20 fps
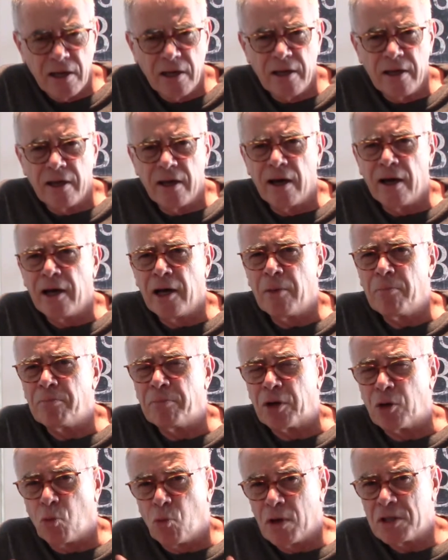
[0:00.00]
but
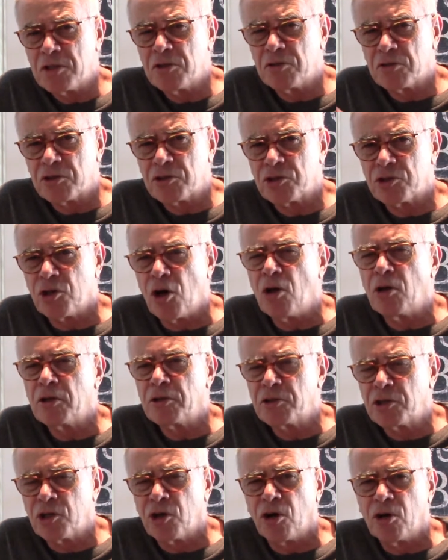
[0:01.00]
it wasn't
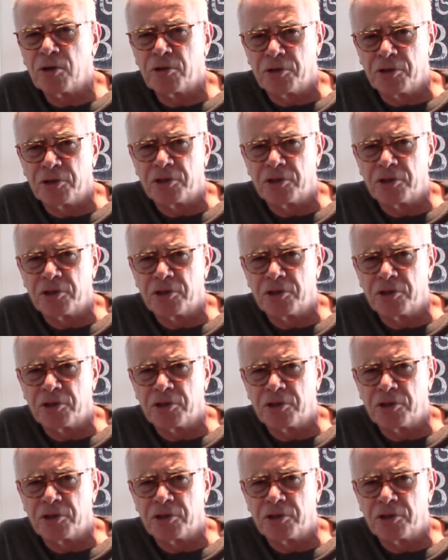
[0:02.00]
solid color.